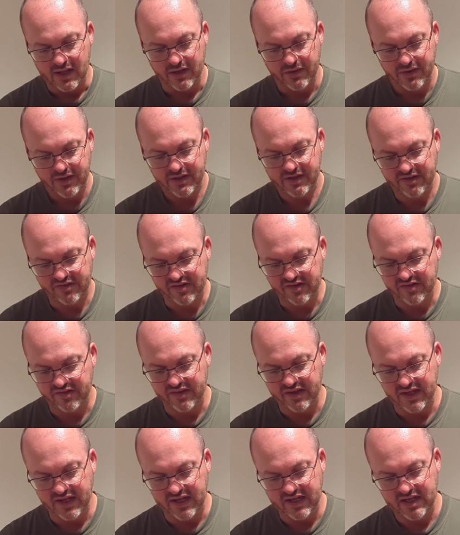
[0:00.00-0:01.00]
I think this
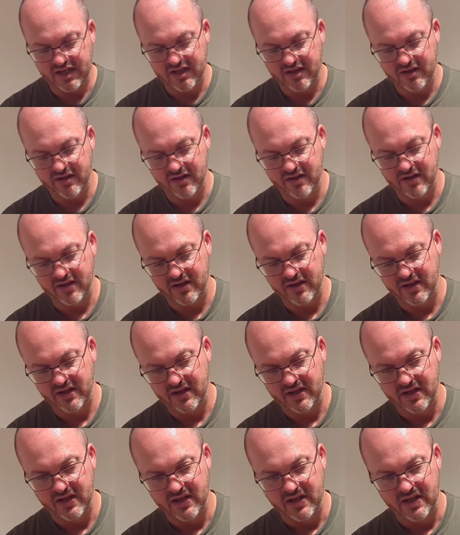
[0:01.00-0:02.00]
is the
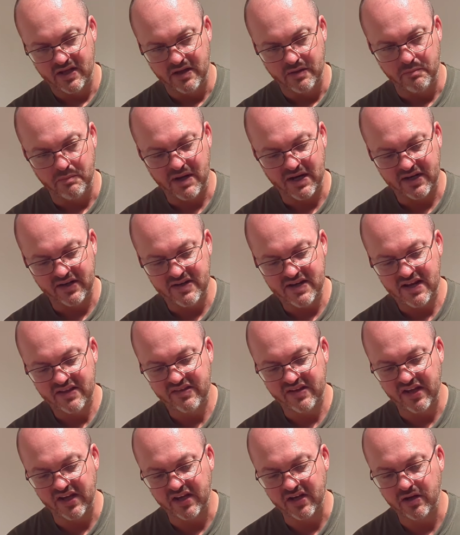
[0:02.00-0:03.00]

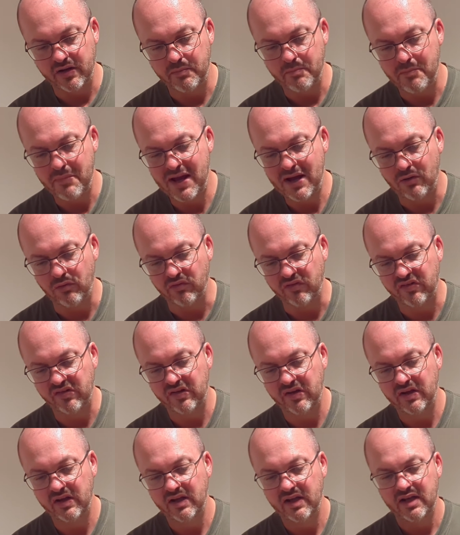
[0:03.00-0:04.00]
magnetic
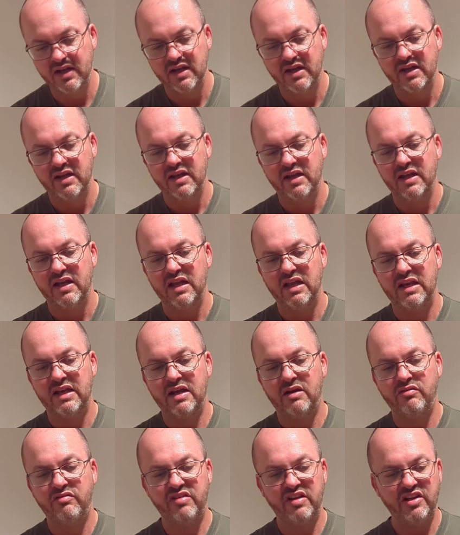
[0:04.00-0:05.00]
mount.
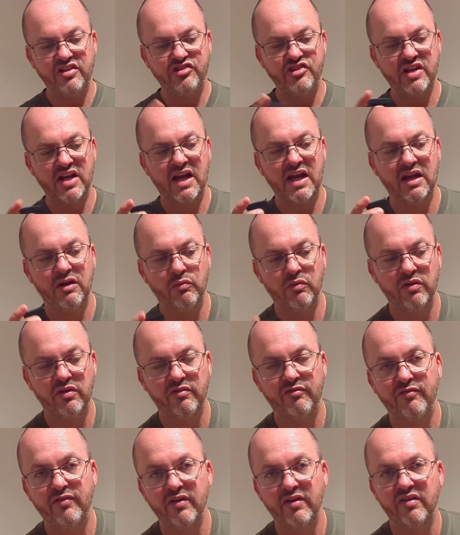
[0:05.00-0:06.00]
Now DJI were
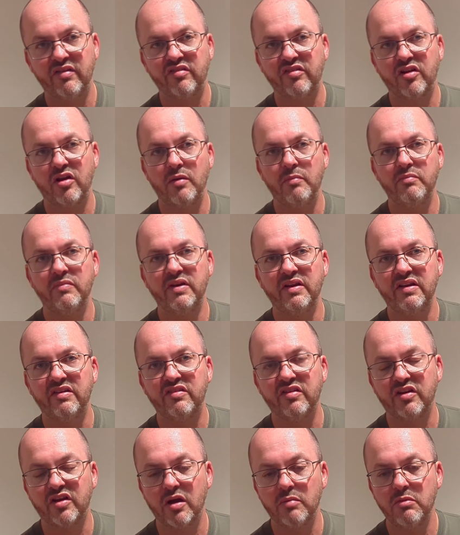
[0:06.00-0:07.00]
the first
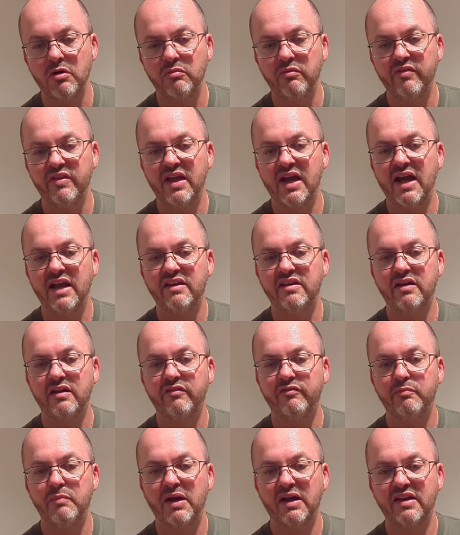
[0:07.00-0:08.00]
company to come up with the
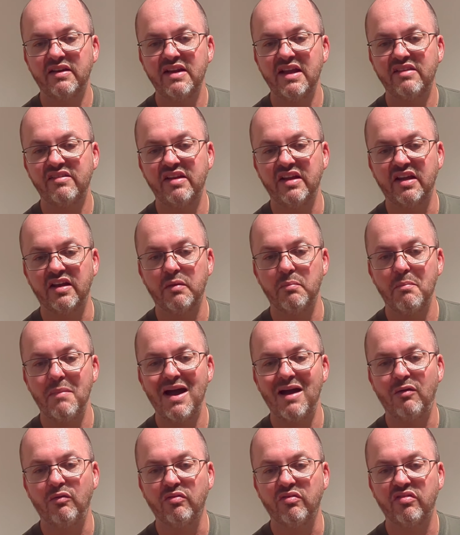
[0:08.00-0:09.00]
idea of magnetic
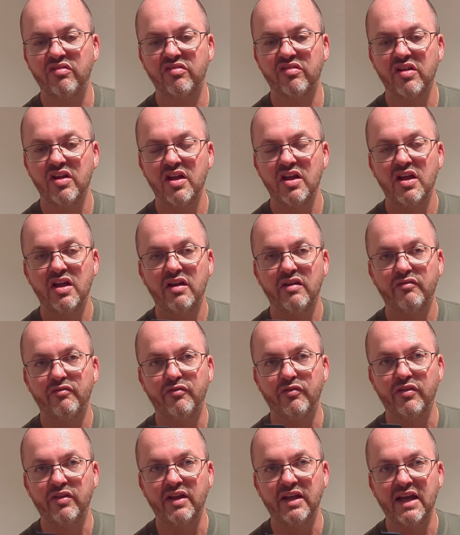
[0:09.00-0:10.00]
mounts
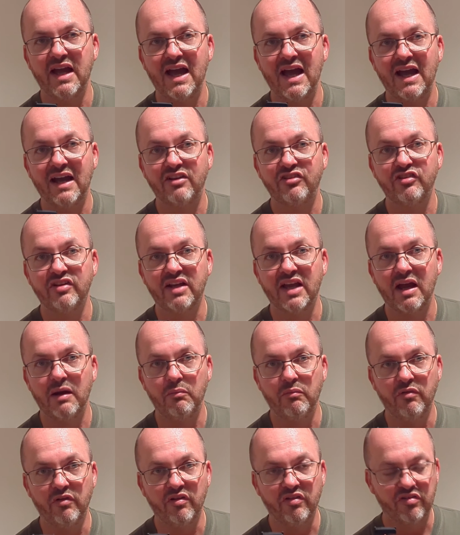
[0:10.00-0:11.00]
for the action
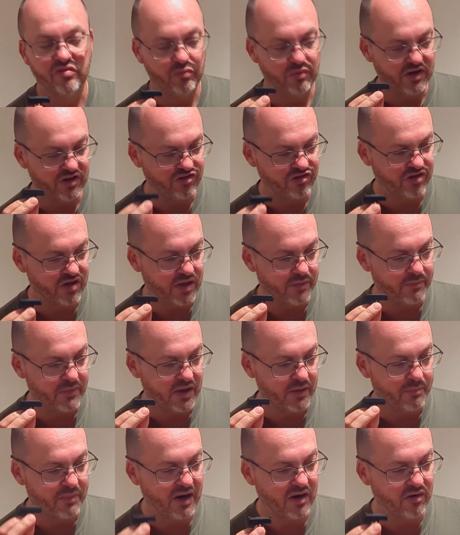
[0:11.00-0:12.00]
cameras, which
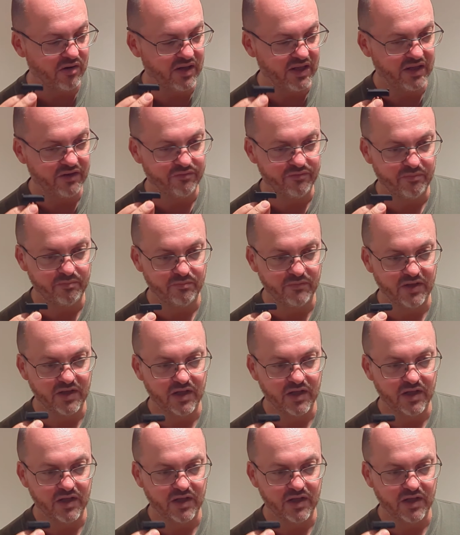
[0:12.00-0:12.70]
apparently are,